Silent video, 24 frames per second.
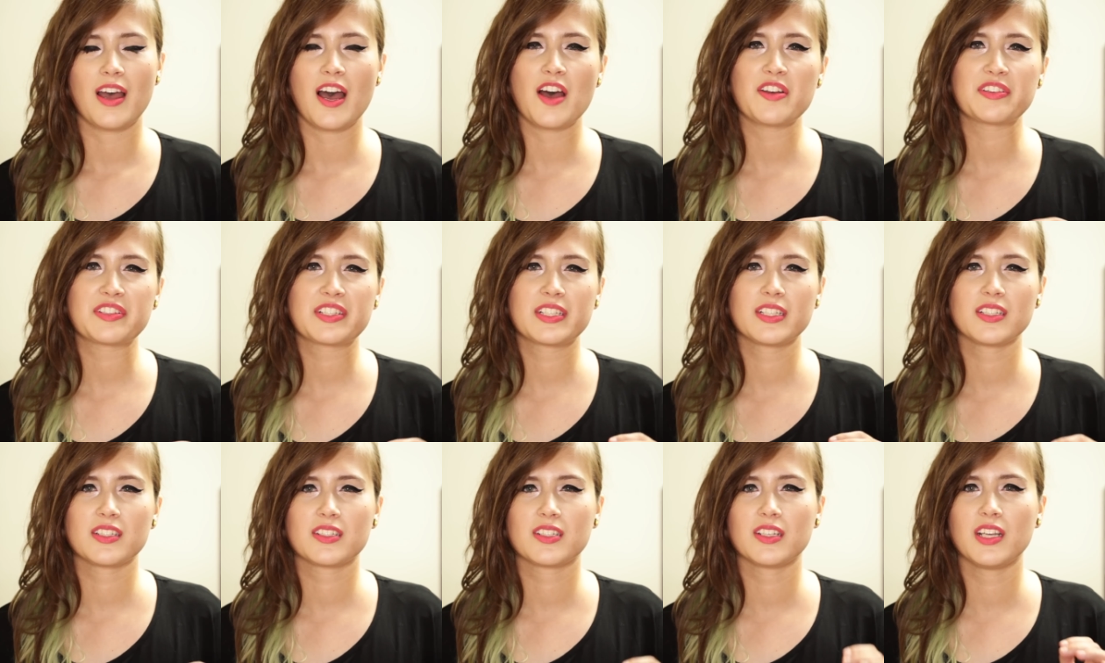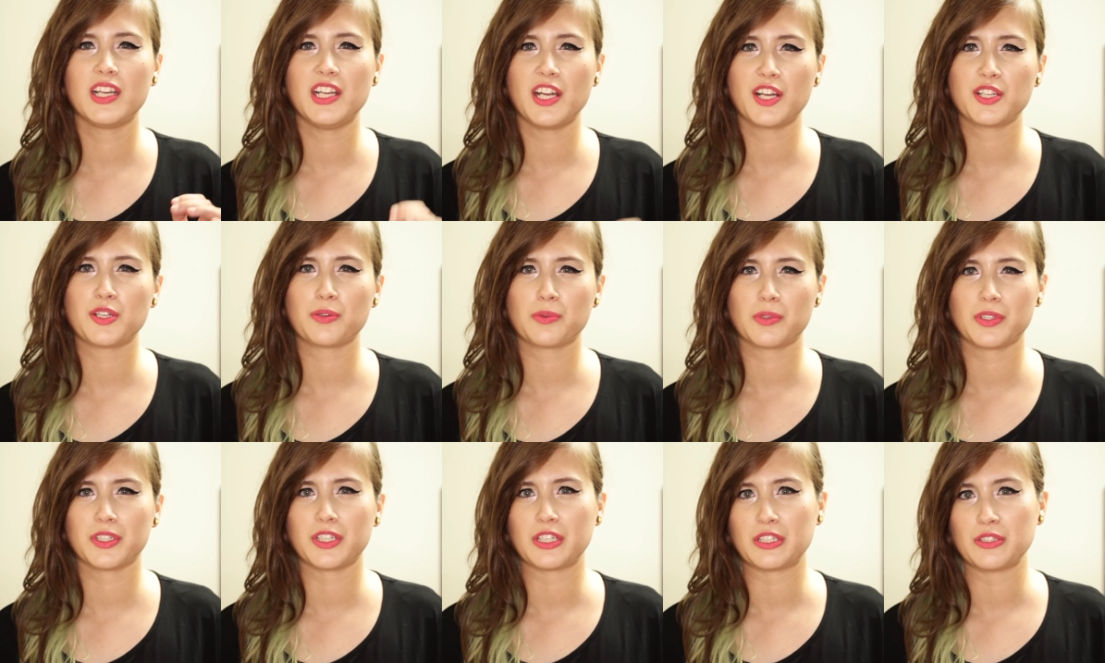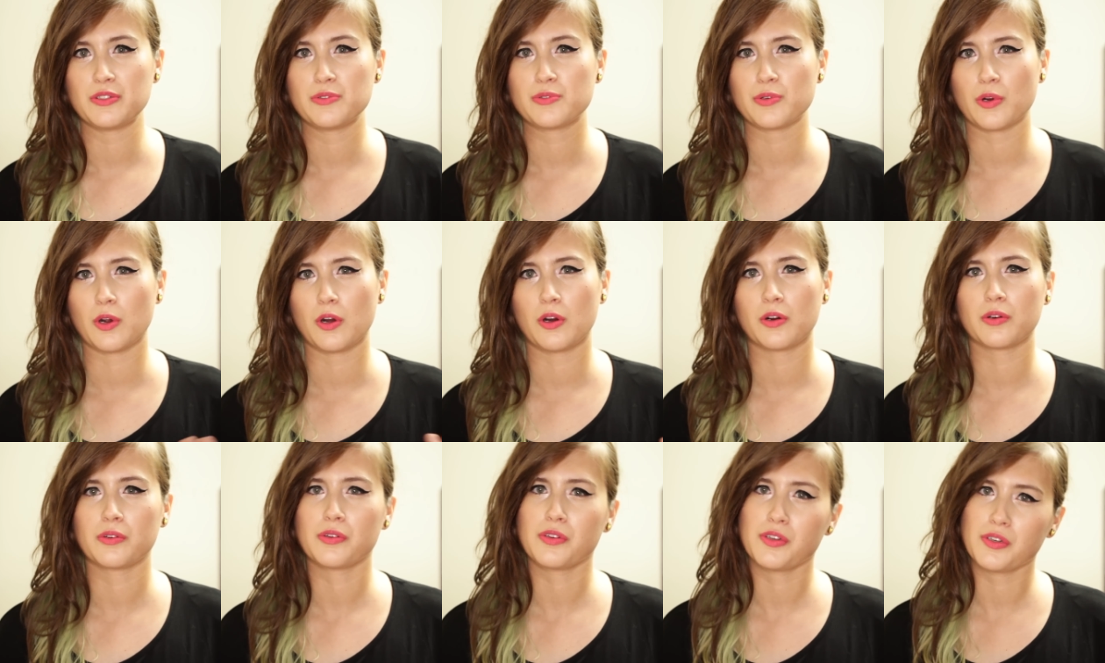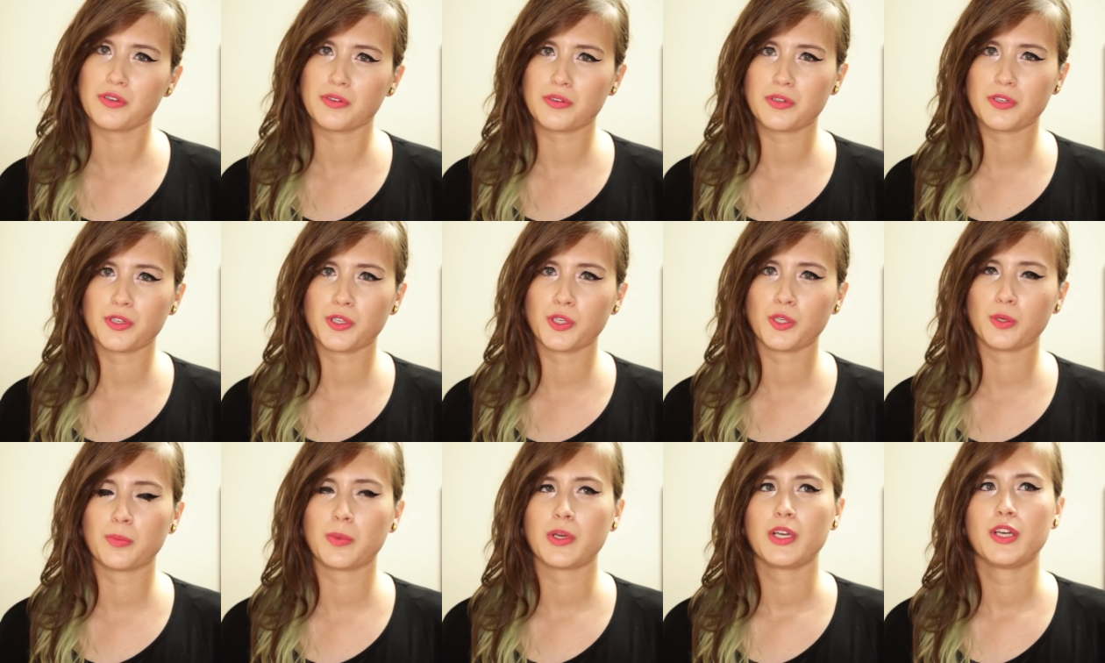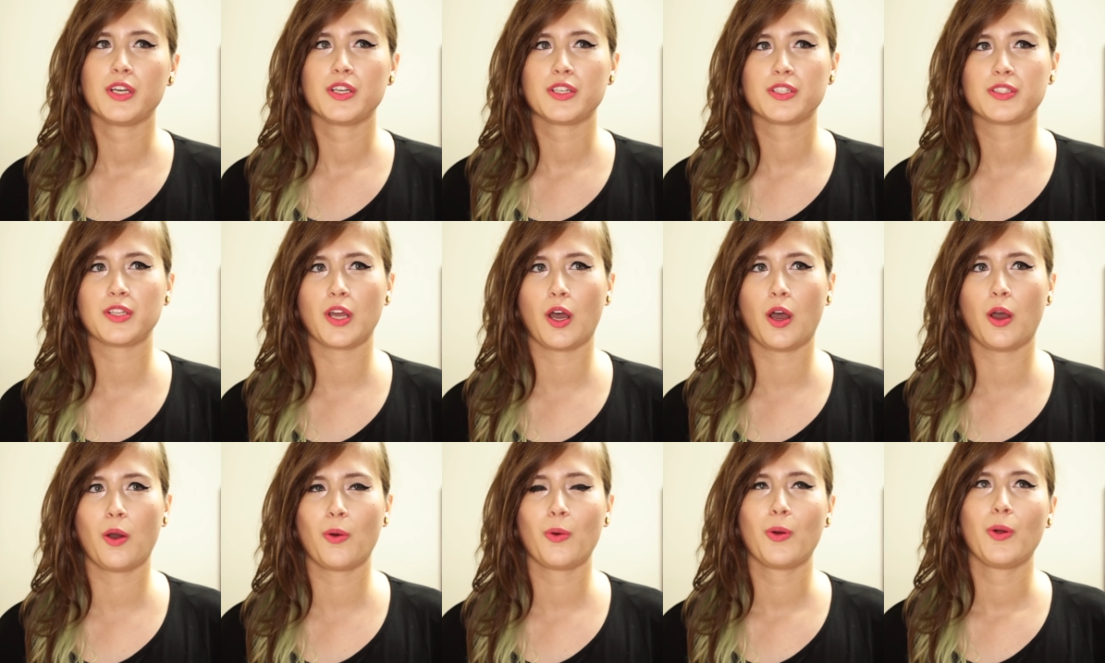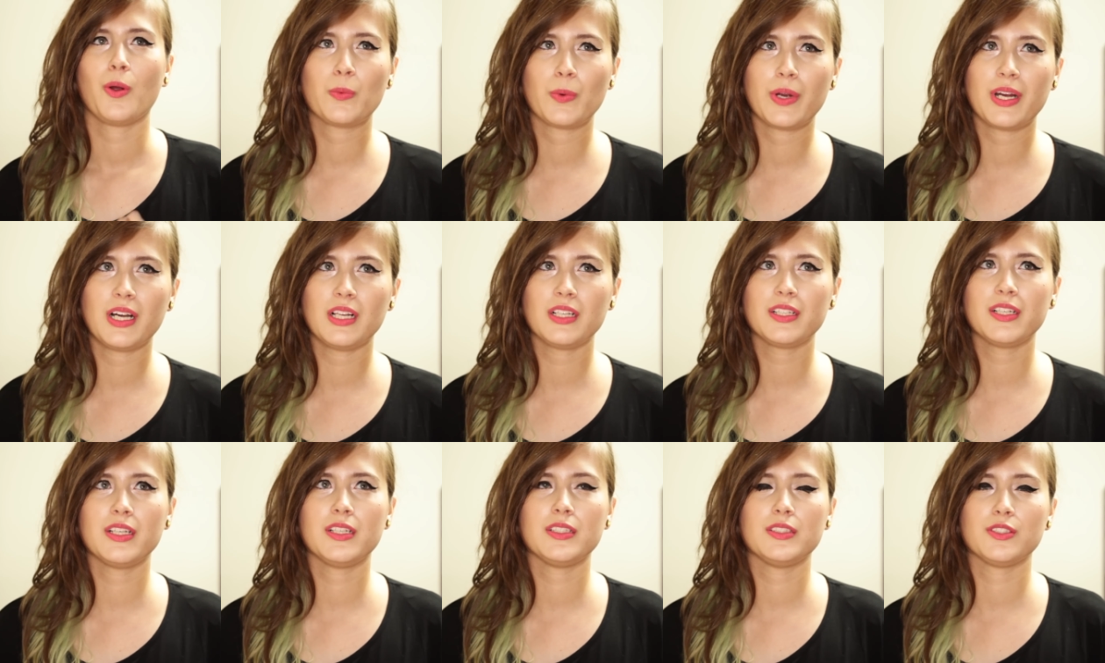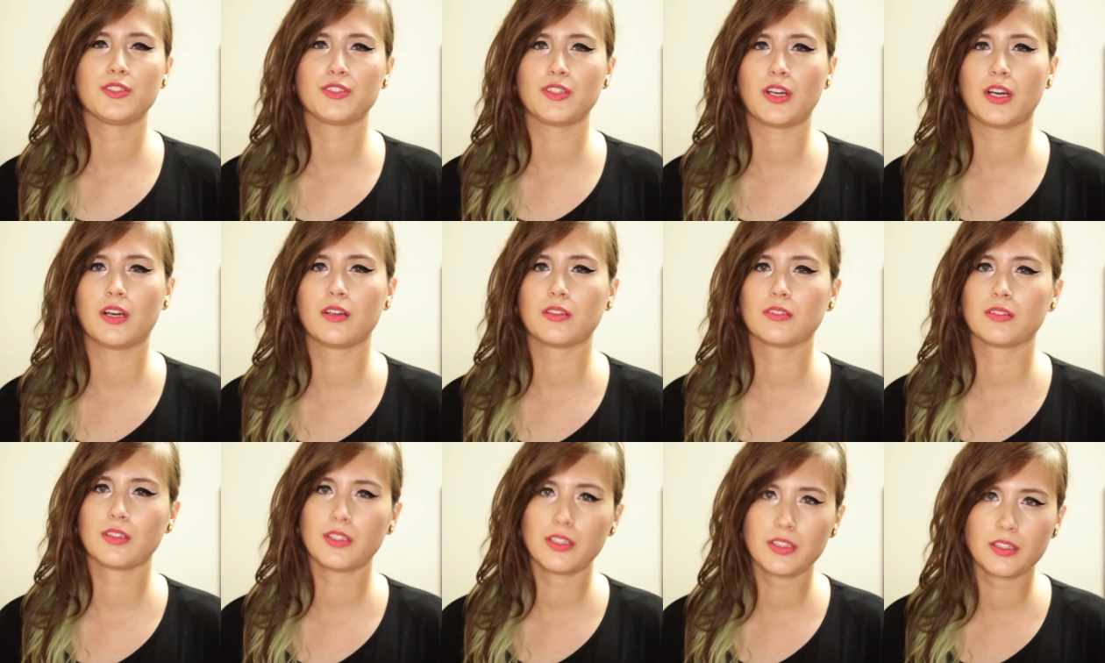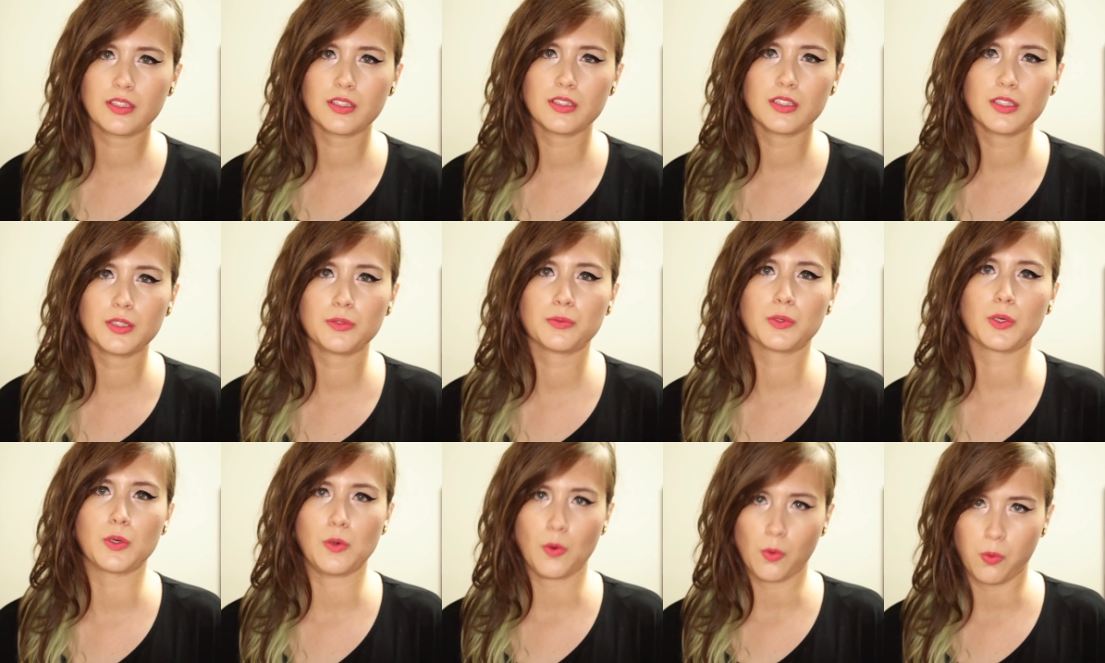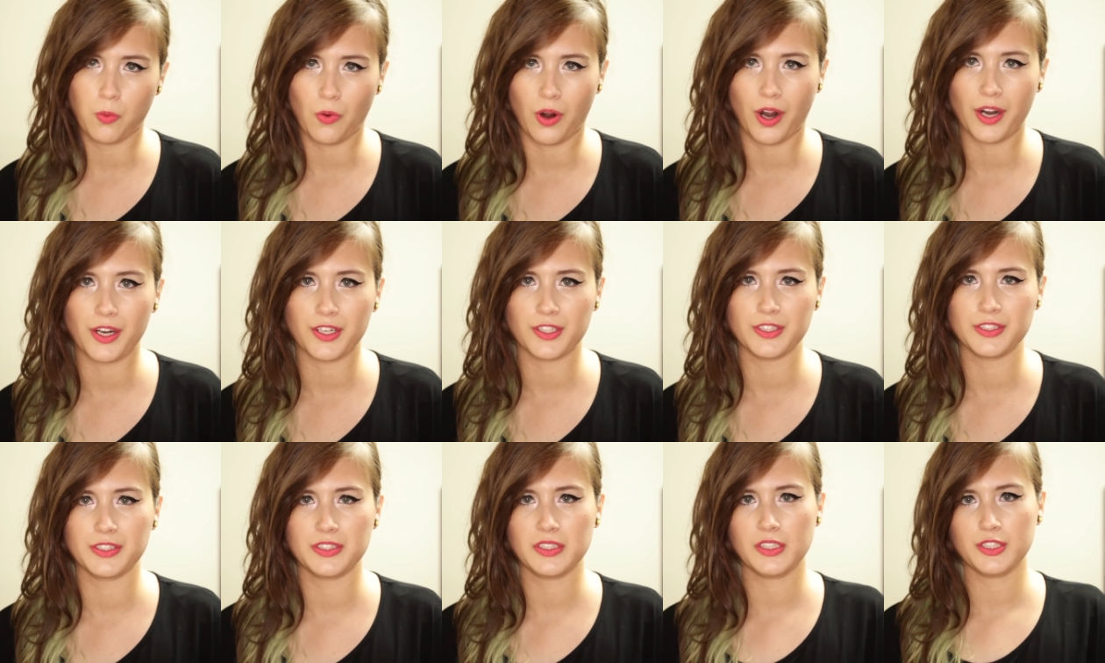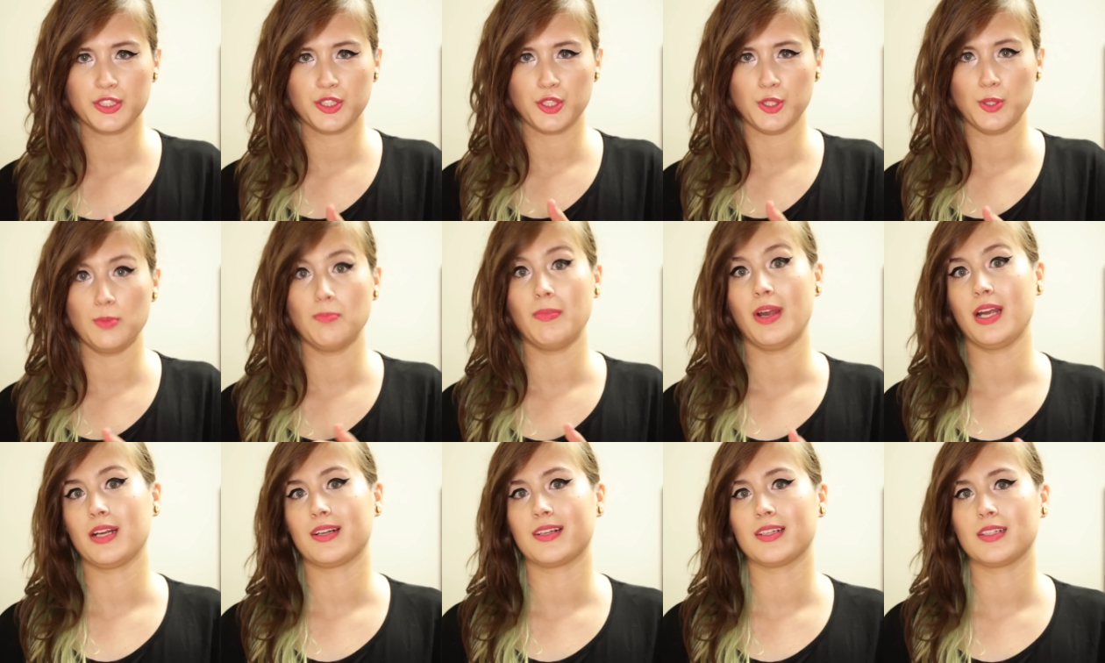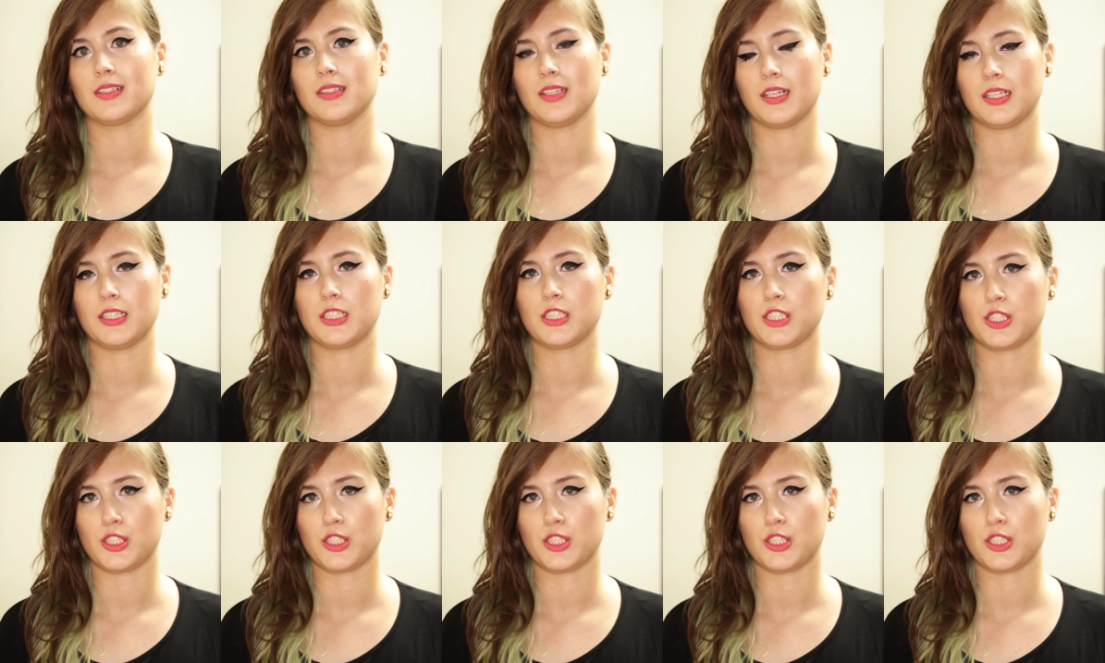FCC doesn't really control YouTube, so really you're not legally required to make it like